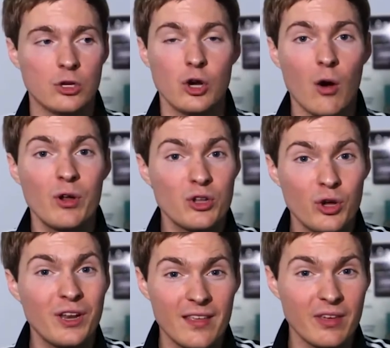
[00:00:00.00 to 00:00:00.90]
Darwin
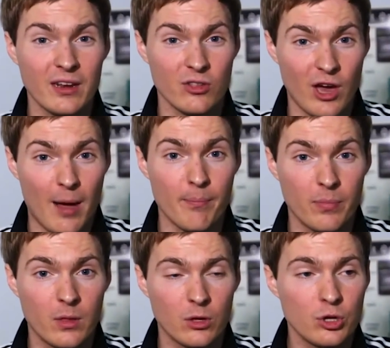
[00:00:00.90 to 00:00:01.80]
could not even get a job.
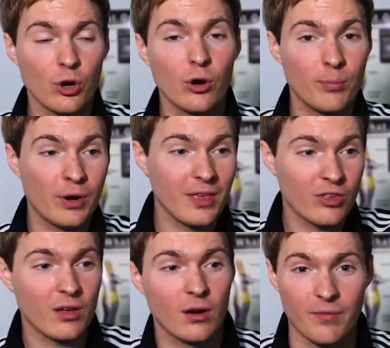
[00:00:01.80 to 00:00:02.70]
You're putting a
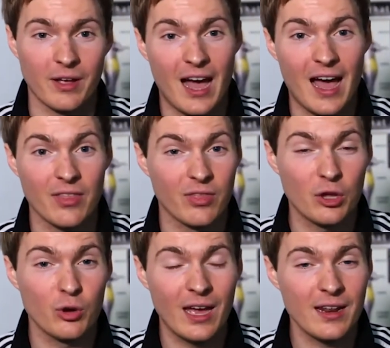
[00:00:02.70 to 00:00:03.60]
sticker of a guy
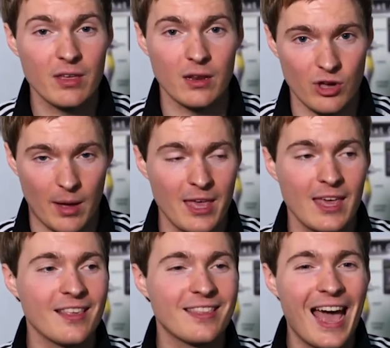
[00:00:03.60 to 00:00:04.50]
that could not even get a job.
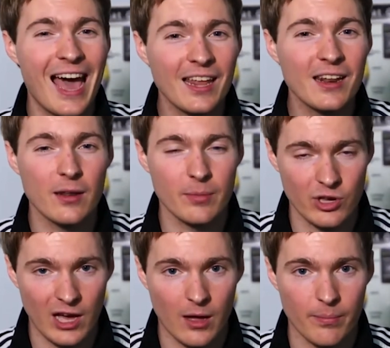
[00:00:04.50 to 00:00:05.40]
His dad had to get him a
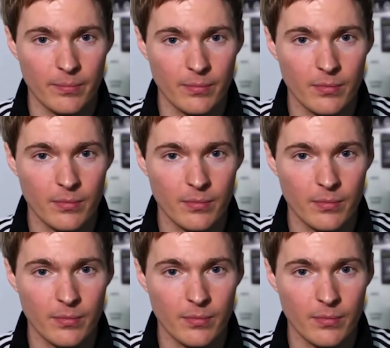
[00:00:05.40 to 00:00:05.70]
job.